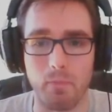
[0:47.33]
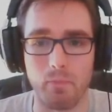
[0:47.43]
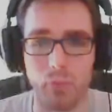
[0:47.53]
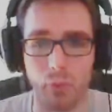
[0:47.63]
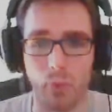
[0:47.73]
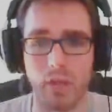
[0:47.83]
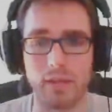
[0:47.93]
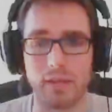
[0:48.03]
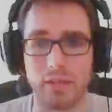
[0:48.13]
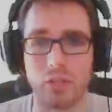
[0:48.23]
the way
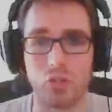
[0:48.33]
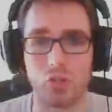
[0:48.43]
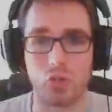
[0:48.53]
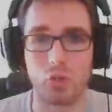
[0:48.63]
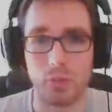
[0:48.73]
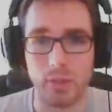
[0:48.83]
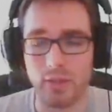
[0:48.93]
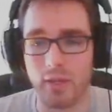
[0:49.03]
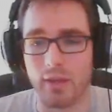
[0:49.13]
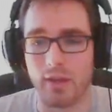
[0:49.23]
that they should be.
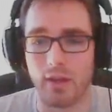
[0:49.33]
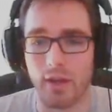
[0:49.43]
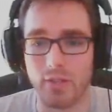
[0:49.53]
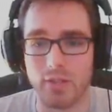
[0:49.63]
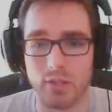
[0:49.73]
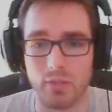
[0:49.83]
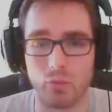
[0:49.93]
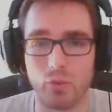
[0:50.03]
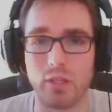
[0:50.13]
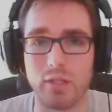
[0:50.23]
I've seen some
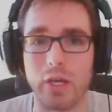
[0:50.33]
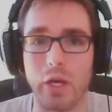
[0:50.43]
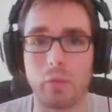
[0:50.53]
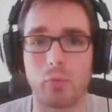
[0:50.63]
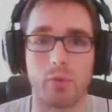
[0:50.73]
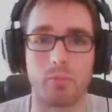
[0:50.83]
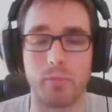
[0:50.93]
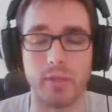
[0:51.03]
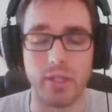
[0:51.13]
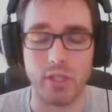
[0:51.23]
really terrible
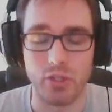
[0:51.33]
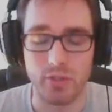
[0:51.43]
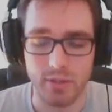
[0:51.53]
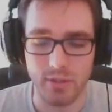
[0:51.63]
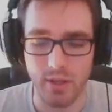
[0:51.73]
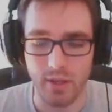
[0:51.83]
implementations.